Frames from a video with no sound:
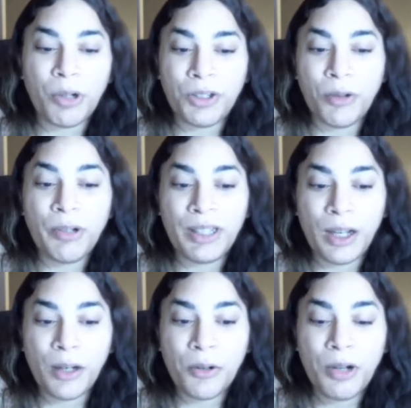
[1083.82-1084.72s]
question will
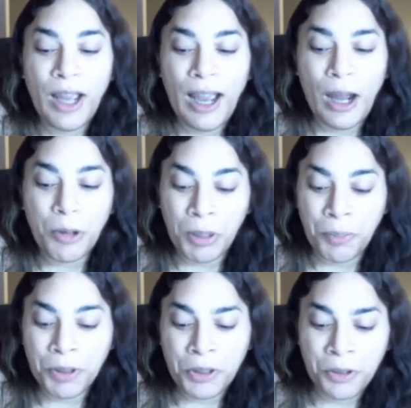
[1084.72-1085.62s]
tell you how
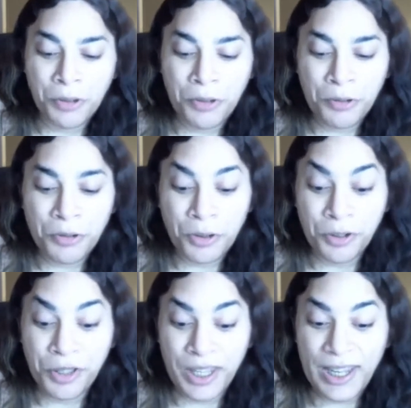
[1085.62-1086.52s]
important to you
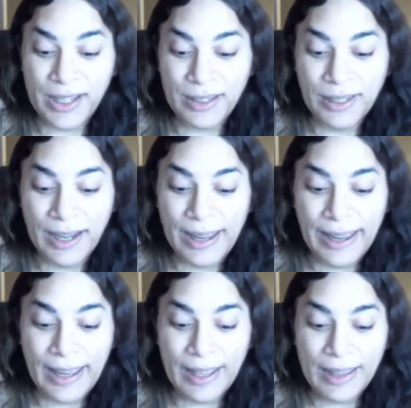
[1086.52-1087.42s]
truth is,
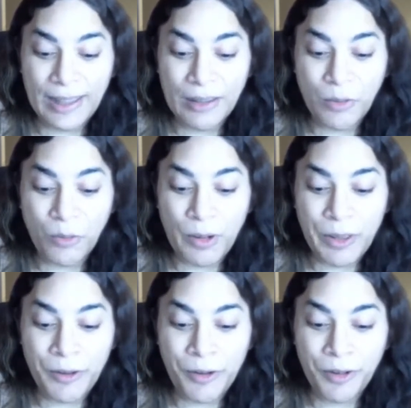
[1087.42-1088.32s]
and
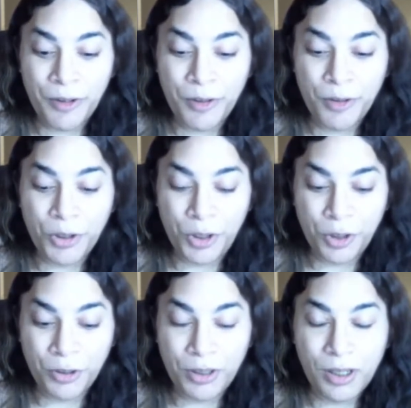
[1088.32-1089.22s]
whether you
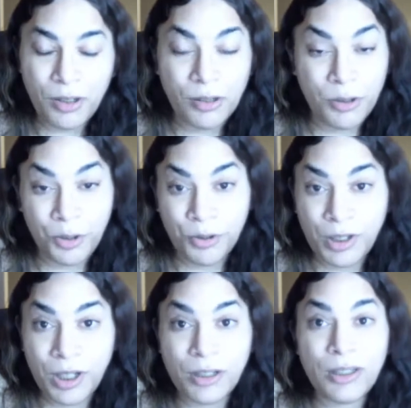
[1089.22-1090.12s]
should or
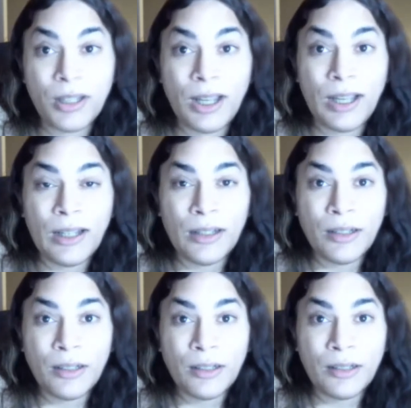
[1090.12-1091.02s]
should not
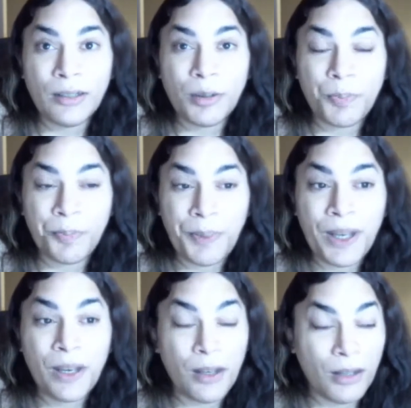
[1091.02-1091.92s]

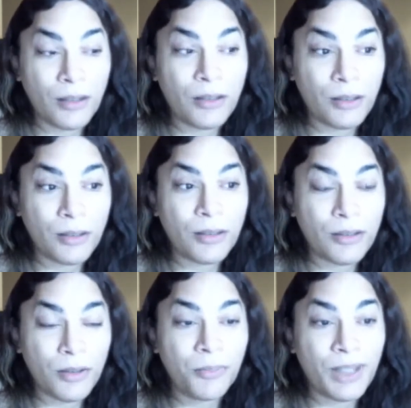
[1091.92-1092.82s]
spend
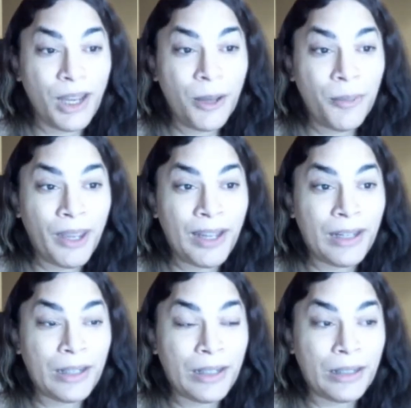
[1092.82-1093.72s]
some time.
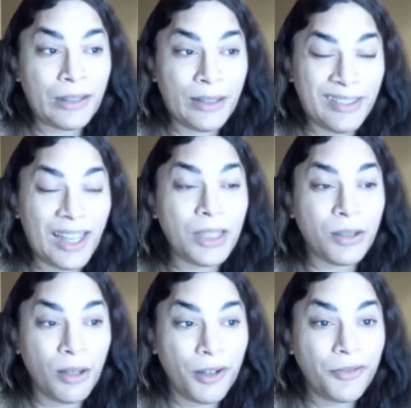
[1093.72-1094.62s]
And it
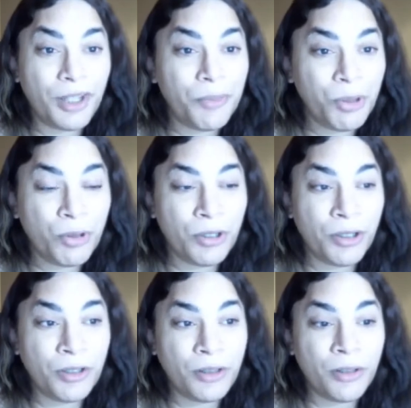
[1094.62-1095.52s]
takes a lot of time to
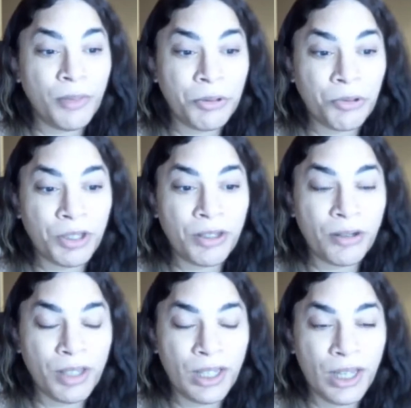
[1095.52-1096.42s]
learn about
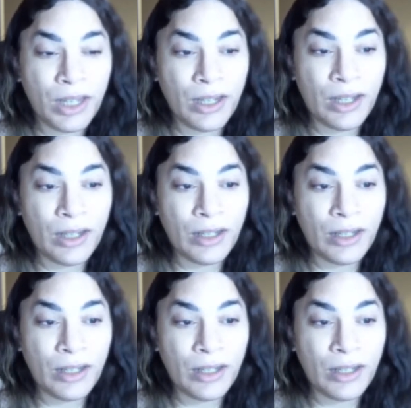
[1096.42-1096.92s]
critical thinking